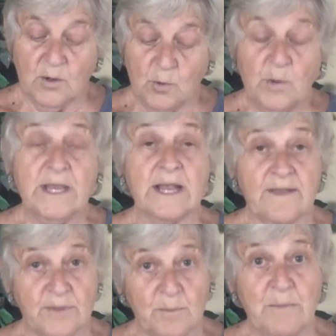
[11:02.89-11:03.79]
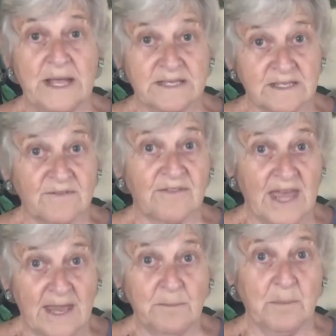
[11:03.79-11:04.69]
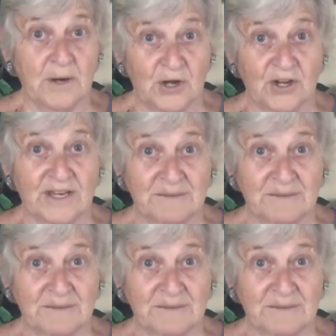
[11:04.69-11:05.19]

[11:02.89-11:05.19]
We got the best of that bargain.